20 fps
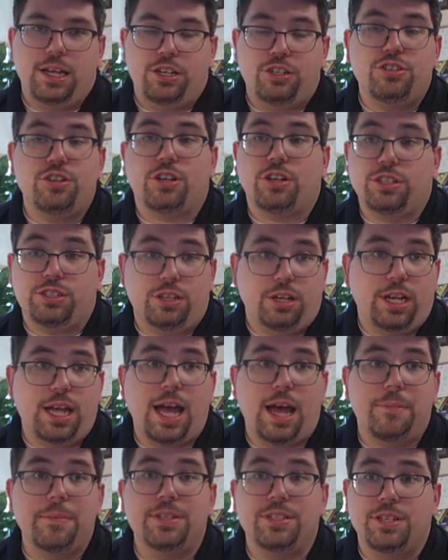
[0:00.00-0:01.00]
sugars are
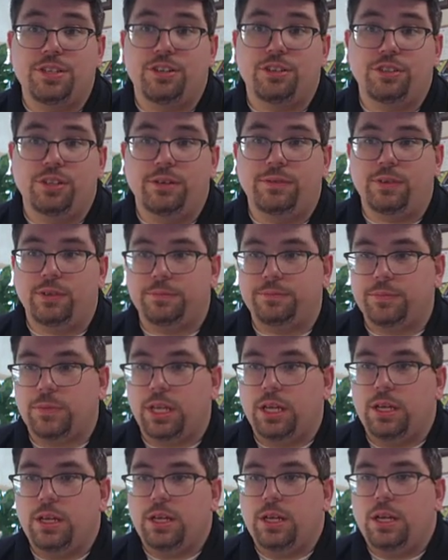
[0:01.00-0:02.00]
kept, is in your liver.
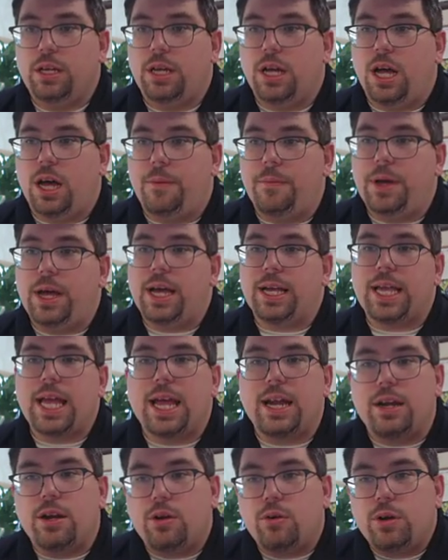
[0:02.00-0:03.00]

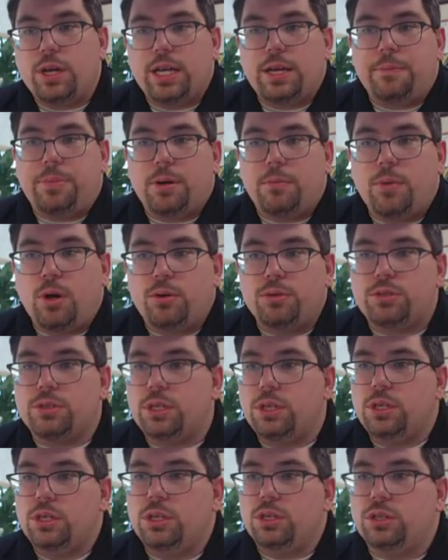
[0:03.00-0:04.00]
Again, it promotes
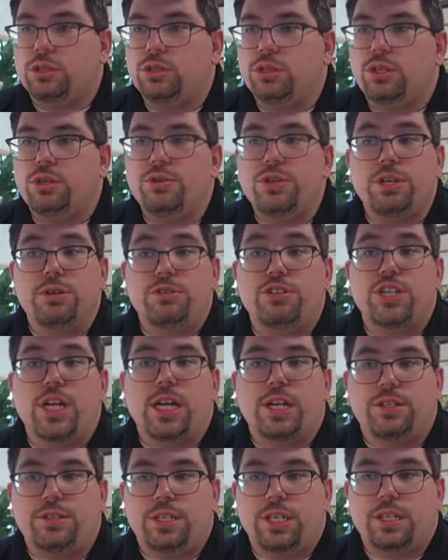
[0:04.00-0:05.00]

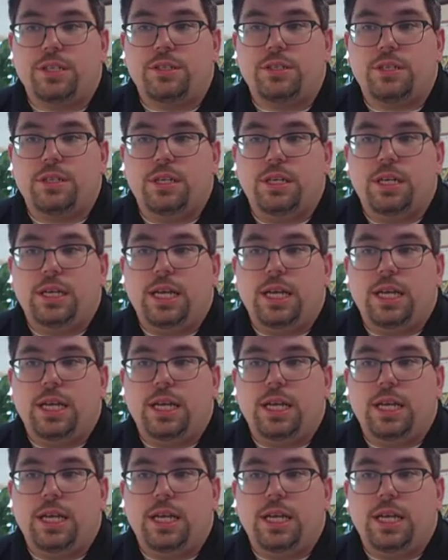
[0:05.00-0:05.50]
gluconeogenesis.